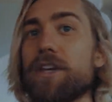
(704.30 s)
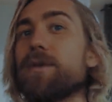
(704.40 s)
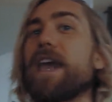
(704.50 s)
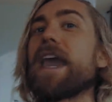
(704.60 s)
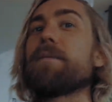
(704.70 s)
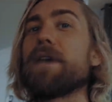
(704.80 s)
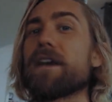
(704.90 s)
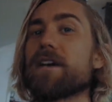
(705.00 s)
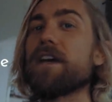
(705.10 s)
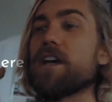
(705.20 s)
You came
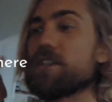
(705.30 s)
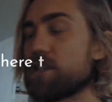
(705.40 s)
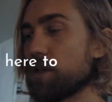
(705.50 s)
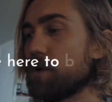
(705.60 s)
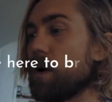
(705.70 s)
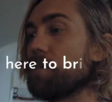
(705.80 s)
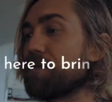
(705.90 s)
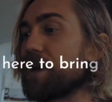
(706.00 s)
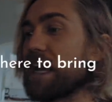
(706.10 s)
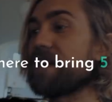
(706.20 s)
here to
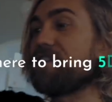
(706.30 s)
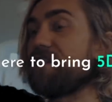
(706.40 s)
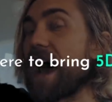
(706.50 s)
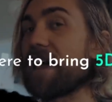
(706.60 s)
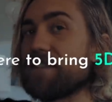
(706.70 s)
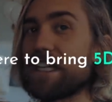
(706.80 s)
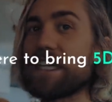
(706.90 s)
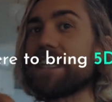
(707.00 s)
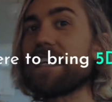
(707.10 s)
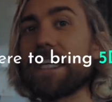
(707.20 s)
bring
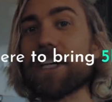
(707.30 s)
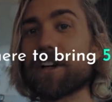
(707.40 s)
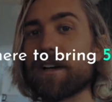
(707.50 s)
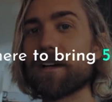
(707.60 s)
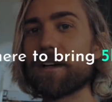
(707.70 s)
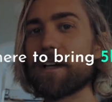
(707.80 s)
5D here.